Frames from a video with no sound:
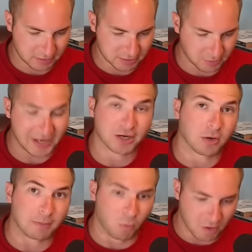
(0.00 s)
So I go
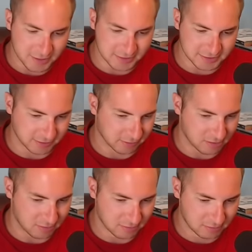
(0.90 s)
up
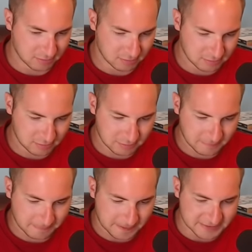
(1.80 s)
1-0.
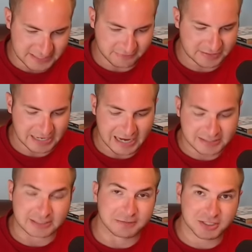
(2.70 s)
Diva Tag
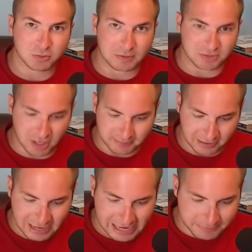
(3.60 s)
Team, this is what I'm talking
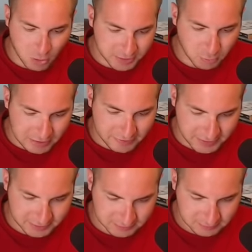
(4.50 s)
about. I'm going to win
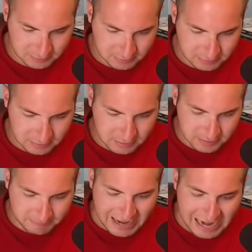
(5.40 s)
this.
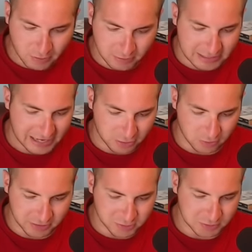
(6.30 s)
The power
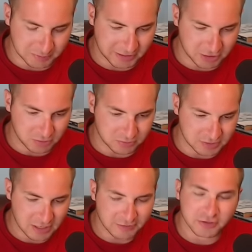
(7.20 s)
category is what's being used.
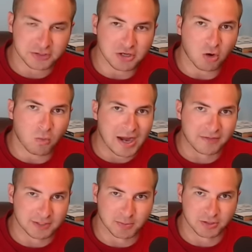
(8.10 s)
There is no way
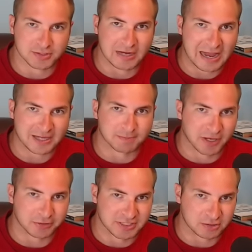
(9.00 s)
this person has
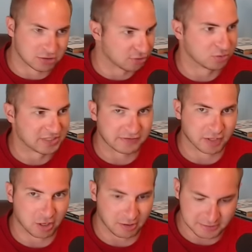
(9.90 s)
better 2 Diva
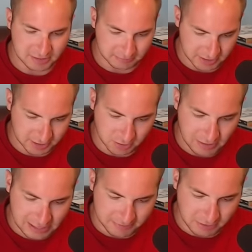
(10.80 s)
cards than me. So
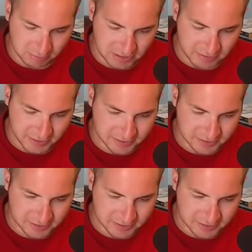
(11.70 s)
I am going to play this,